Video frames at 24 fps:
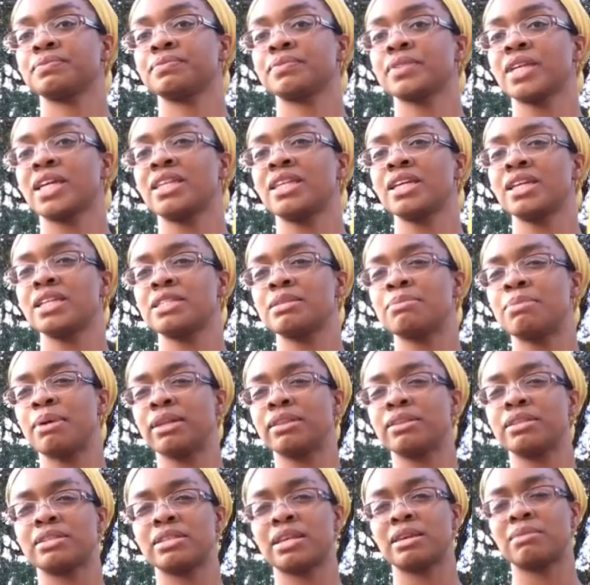I think it's about
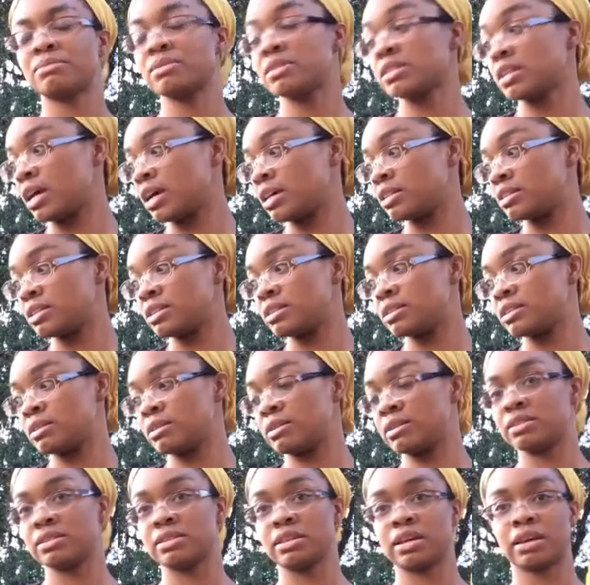the same size as
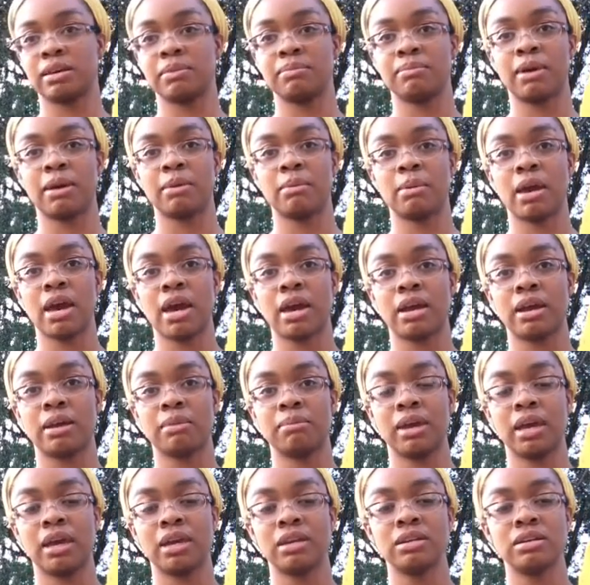the second baby hat I
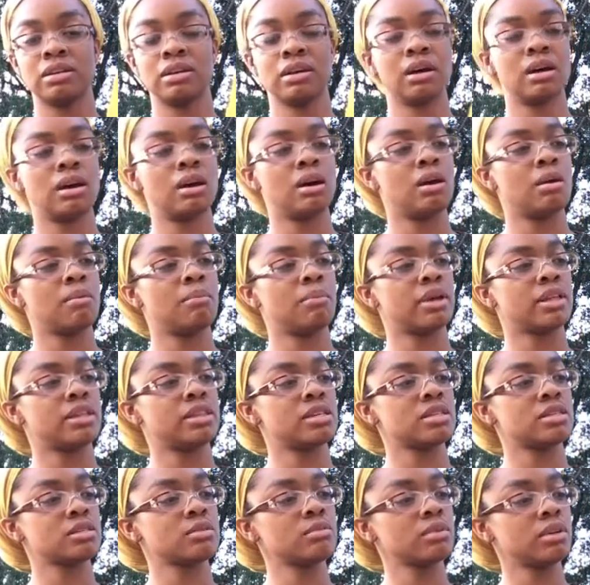made, but
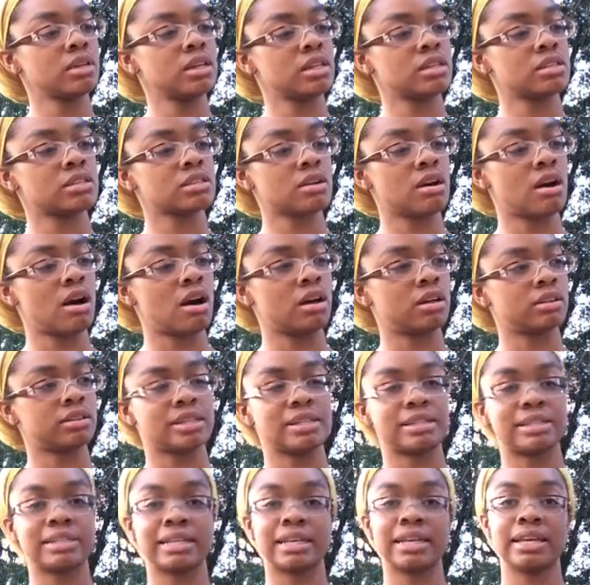this one is called the
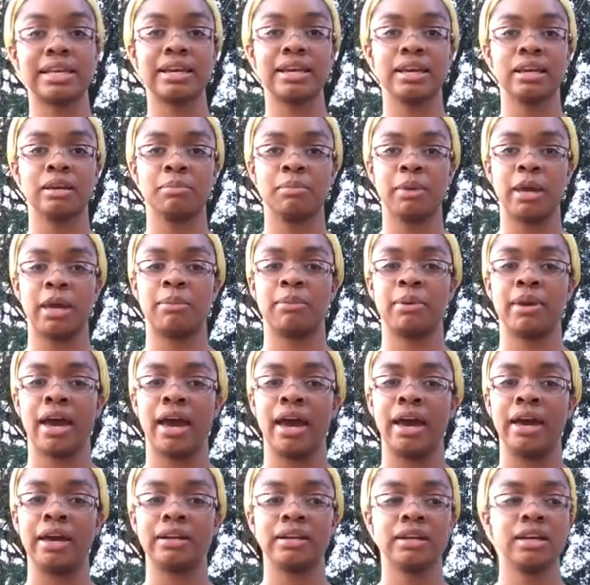Tegan Baby
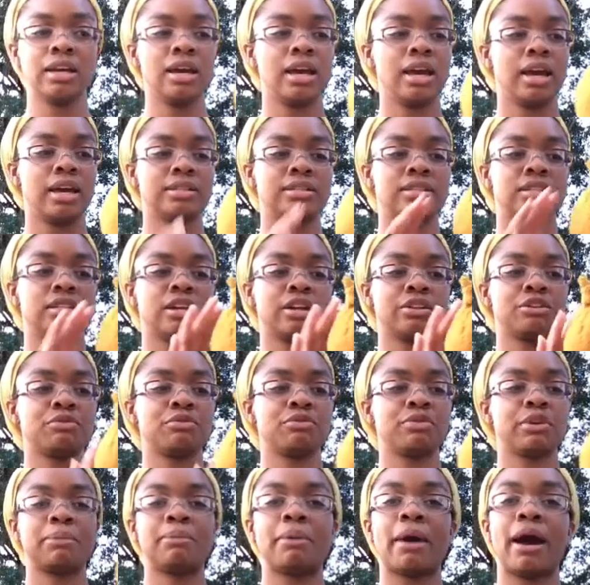Hat. It's another
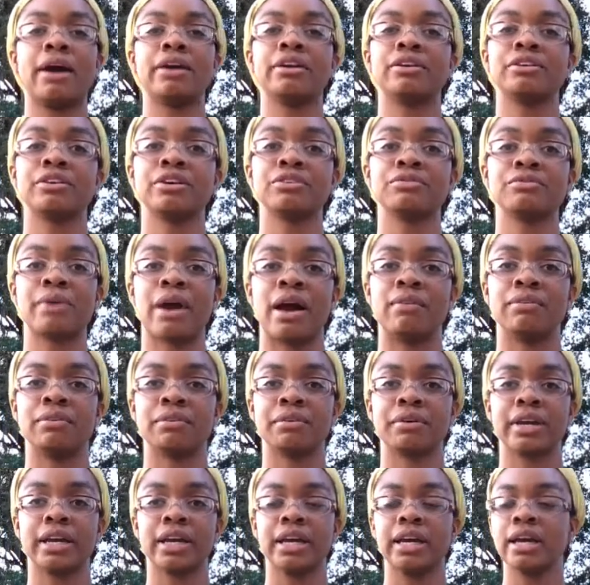free pattern on
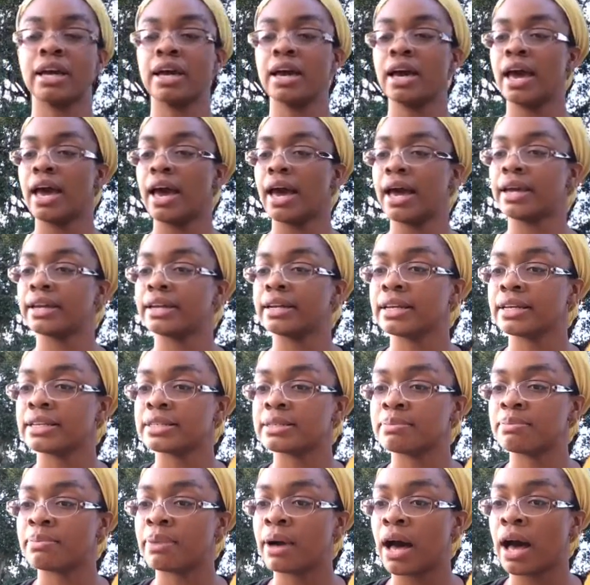Ravelry, and it is
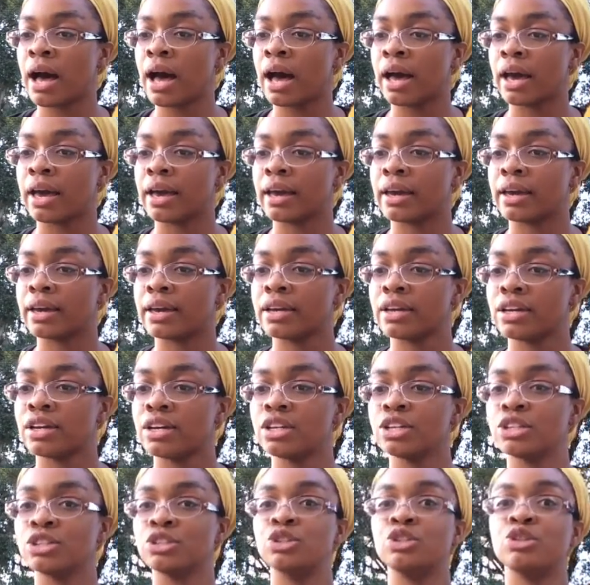by
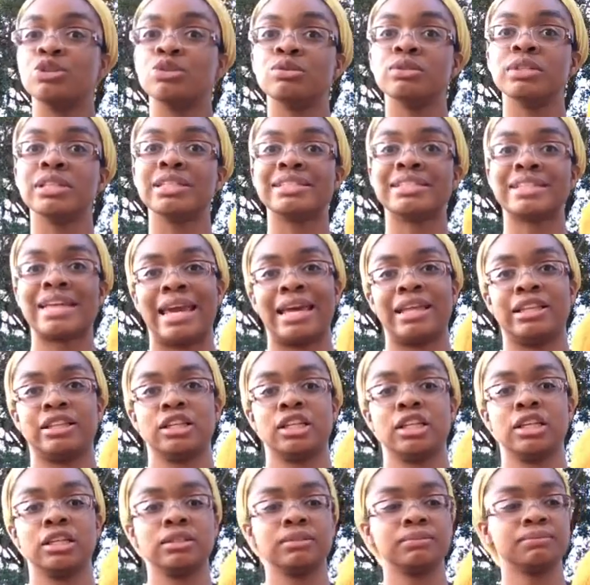Julie
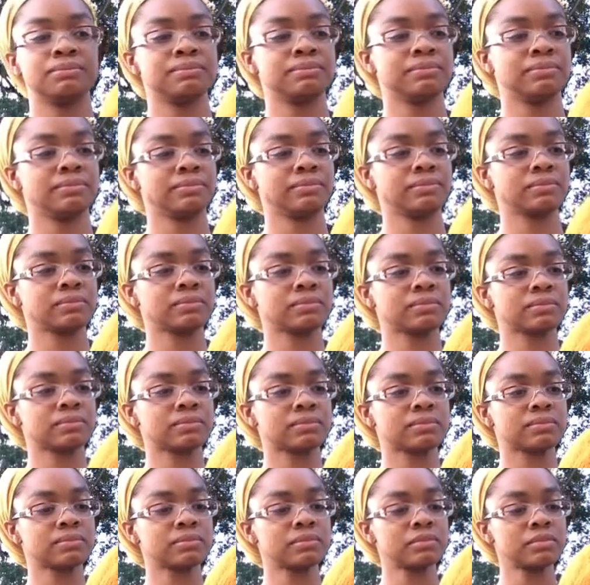Taylor.
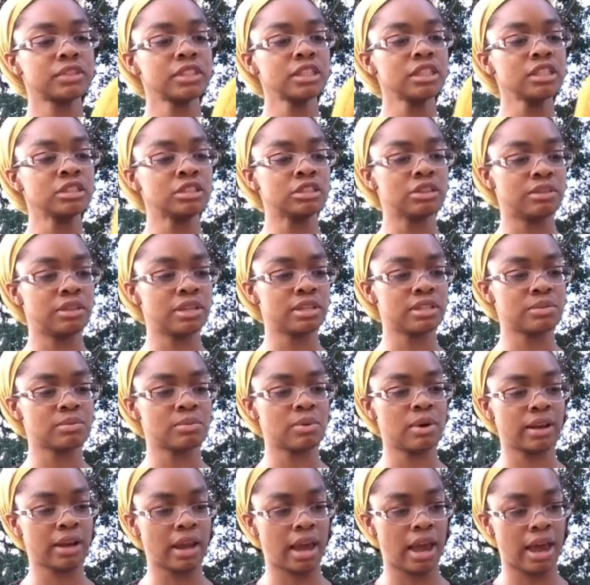So this
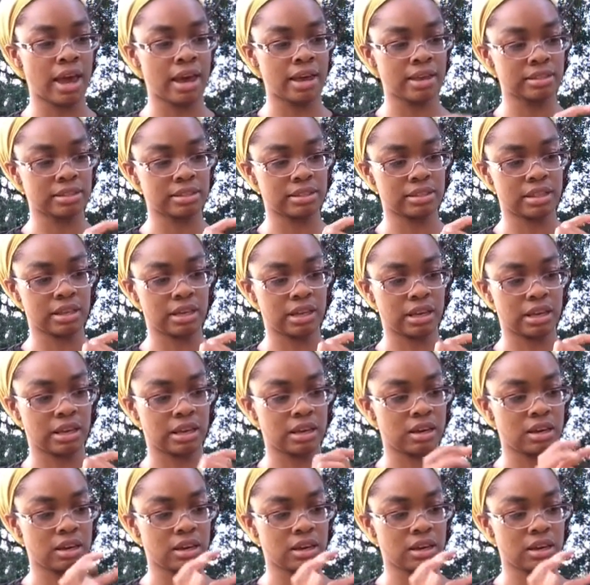one has the